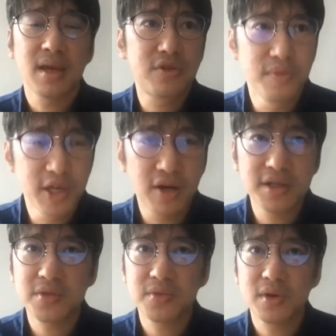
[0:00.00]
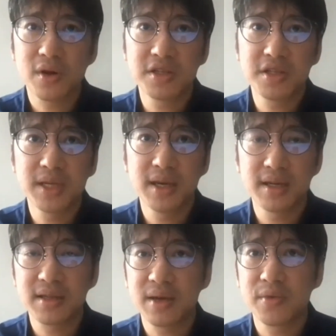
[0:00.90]
To be honest, Honestbee at
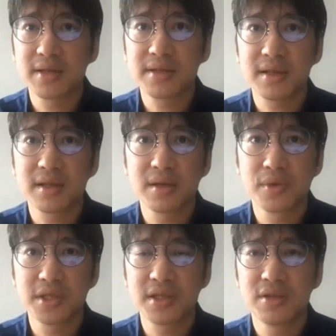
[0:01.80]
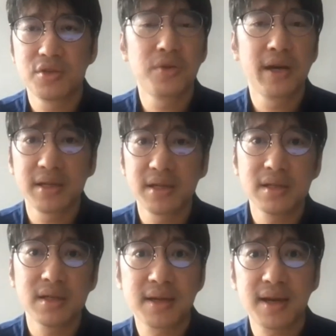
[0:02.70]
that time when it started, it wasn't a new idea.
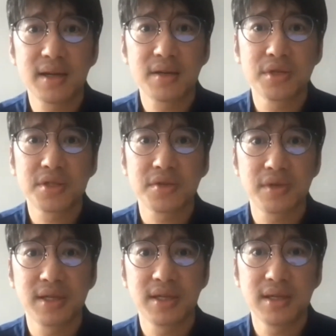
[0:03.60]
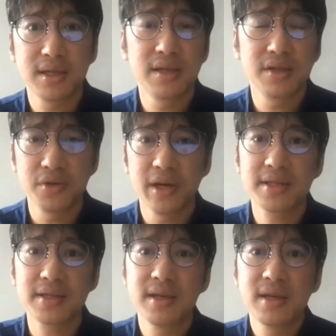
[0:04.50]
Card was already in the US.